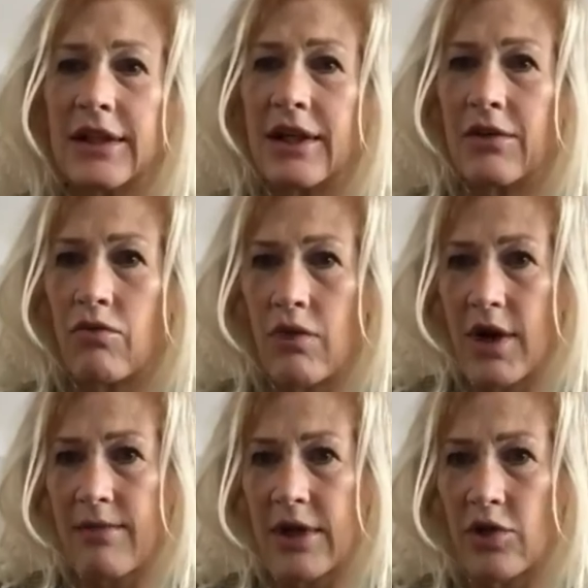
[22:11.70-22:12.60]
why
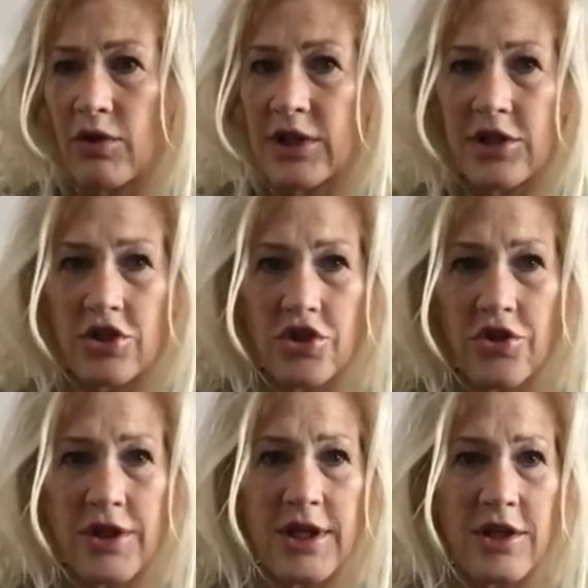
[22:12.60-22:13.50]
am I doing such a
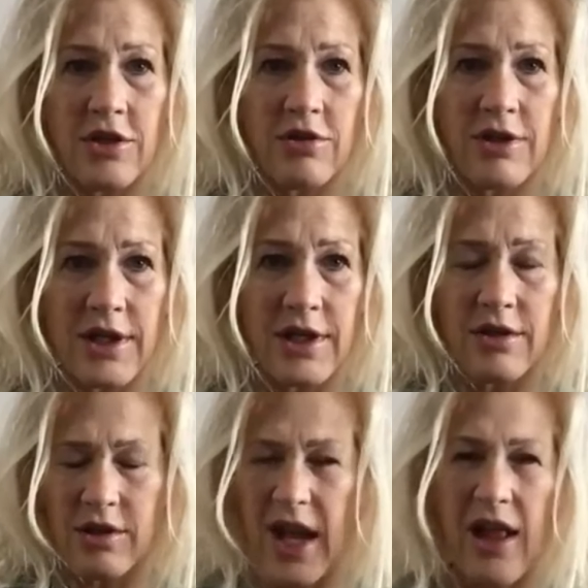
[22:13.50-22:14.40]
journey, you know, like
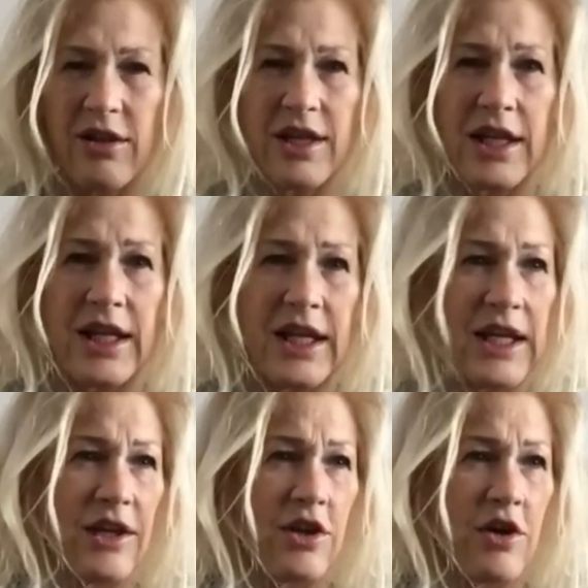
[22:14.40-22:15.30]
calculating,
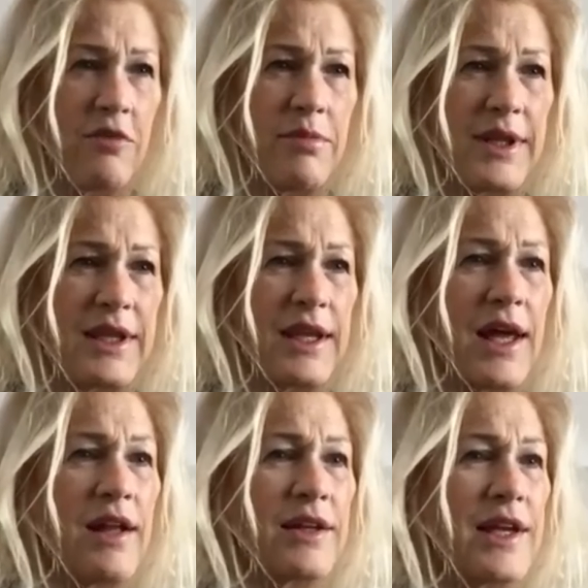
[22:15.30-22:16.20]
you know, but
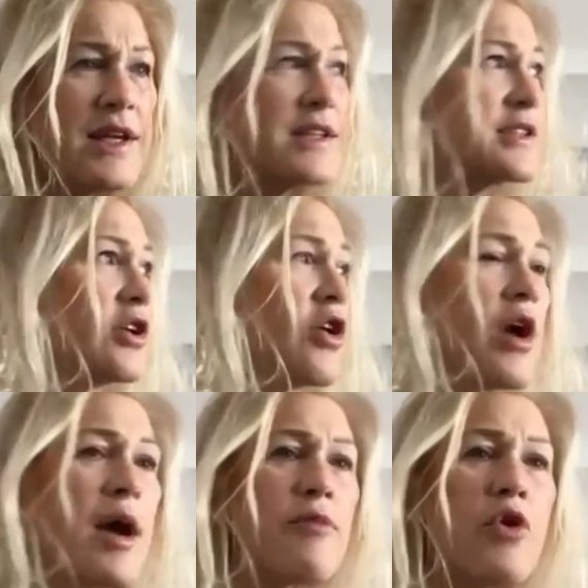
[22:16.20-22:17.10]
hell yes, you know,
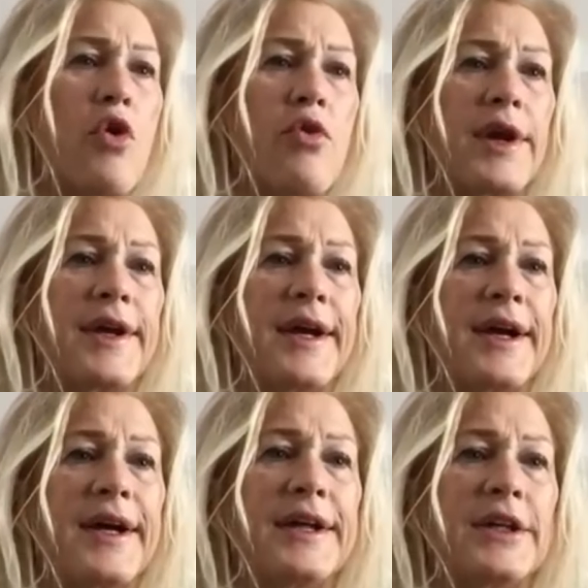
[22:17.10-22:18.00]
I'm going
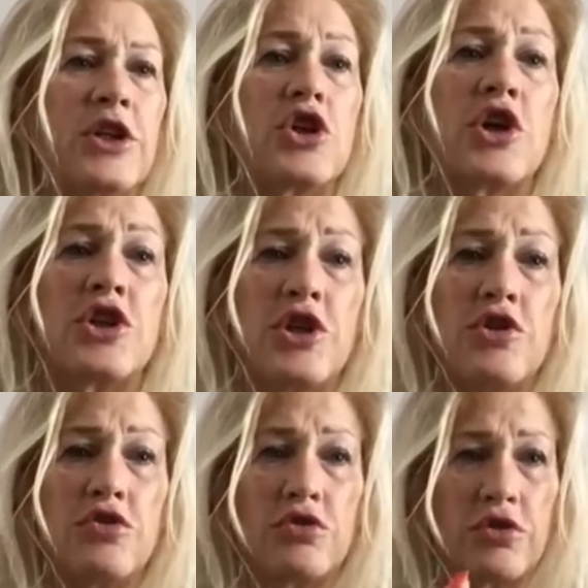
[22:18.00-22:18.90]
to
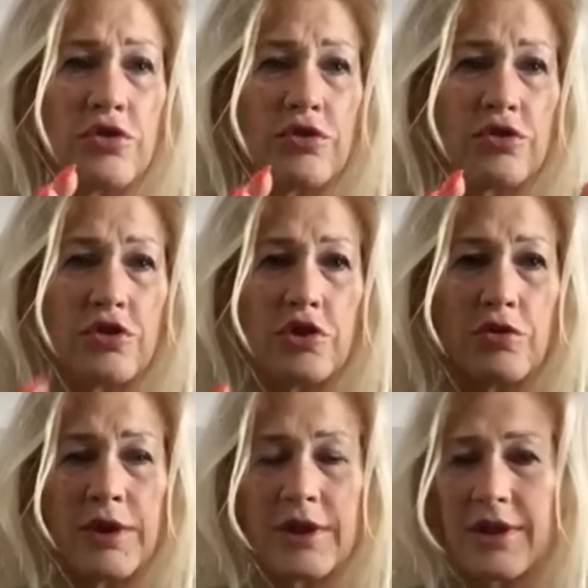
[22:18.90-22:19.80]
continue to
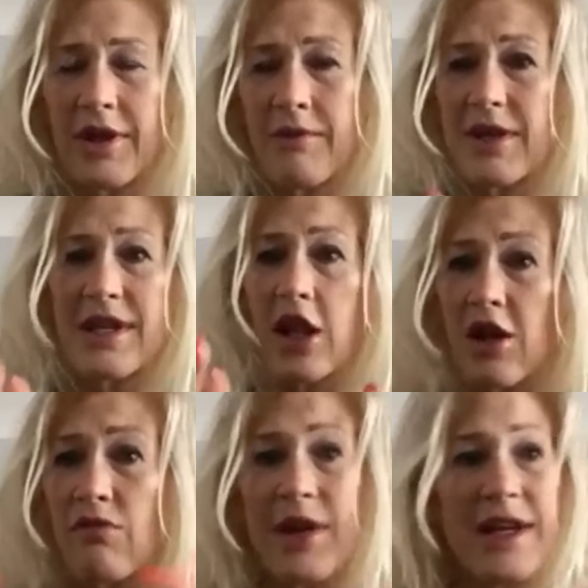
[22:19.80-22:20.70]
do it because I
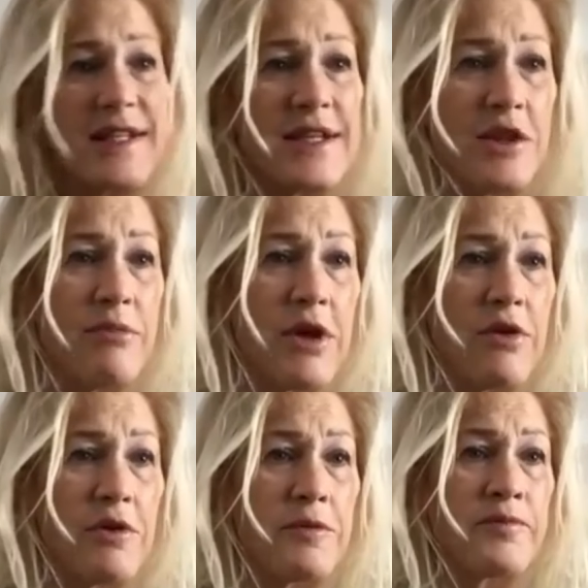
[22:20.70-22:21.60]
love what I see in the mirror.